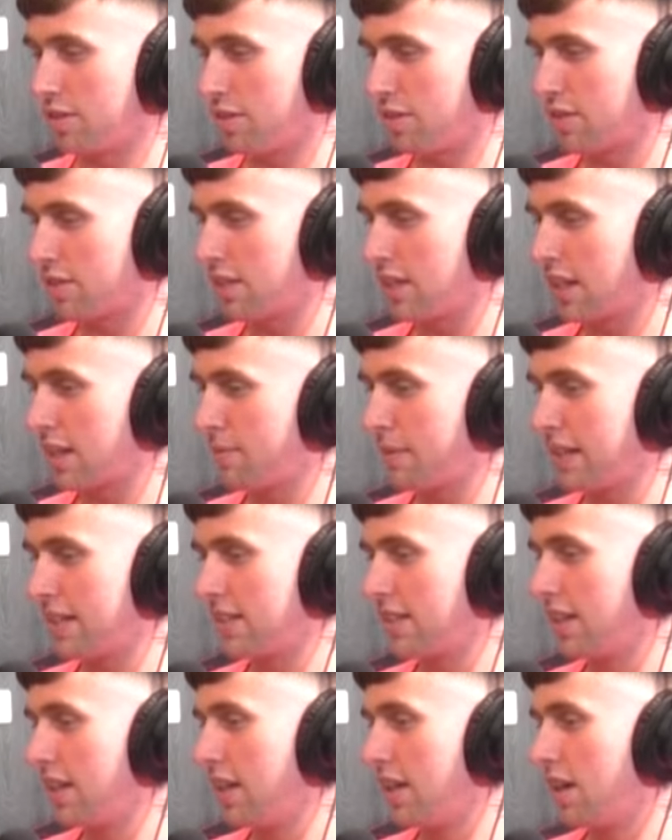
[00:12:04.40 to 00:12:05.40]
your uncle. Like I
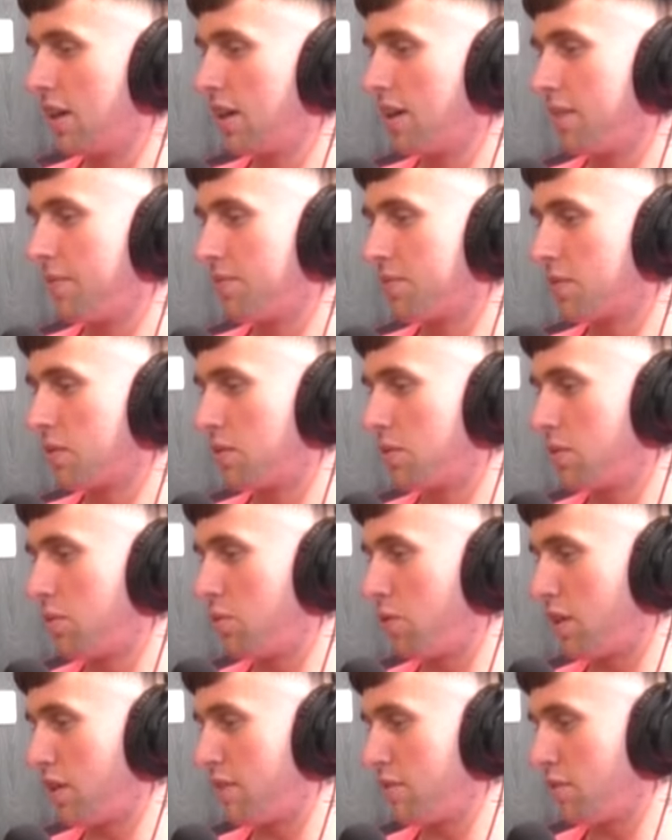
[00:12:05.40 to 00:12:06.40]
mean,
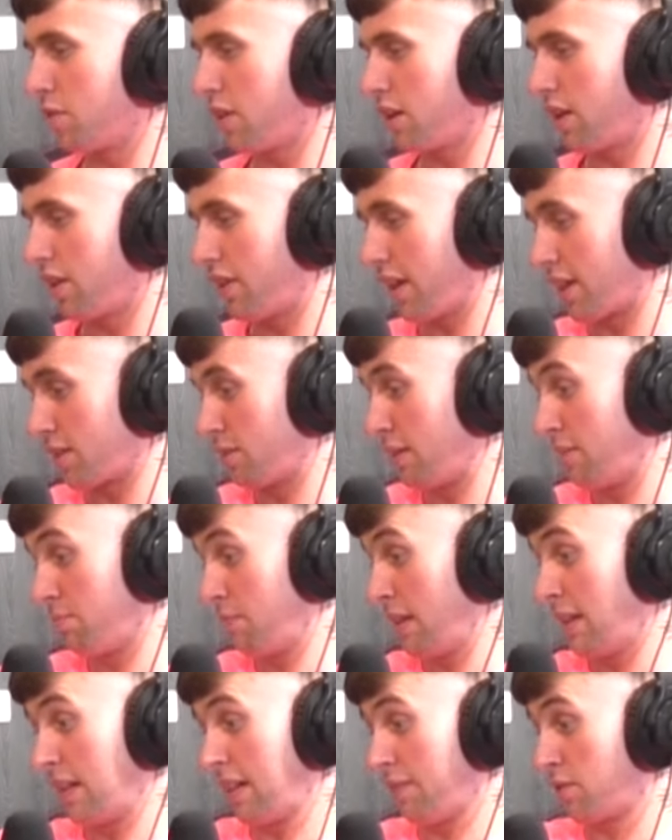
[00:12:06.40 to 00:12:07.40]
one of, one of the things me,
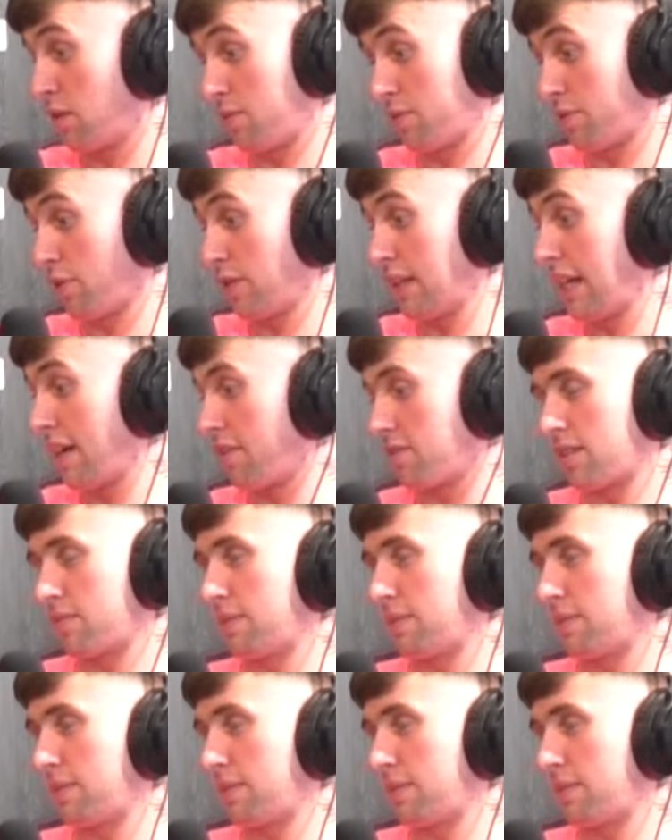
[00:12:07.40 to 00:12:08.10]
me and I have done for years.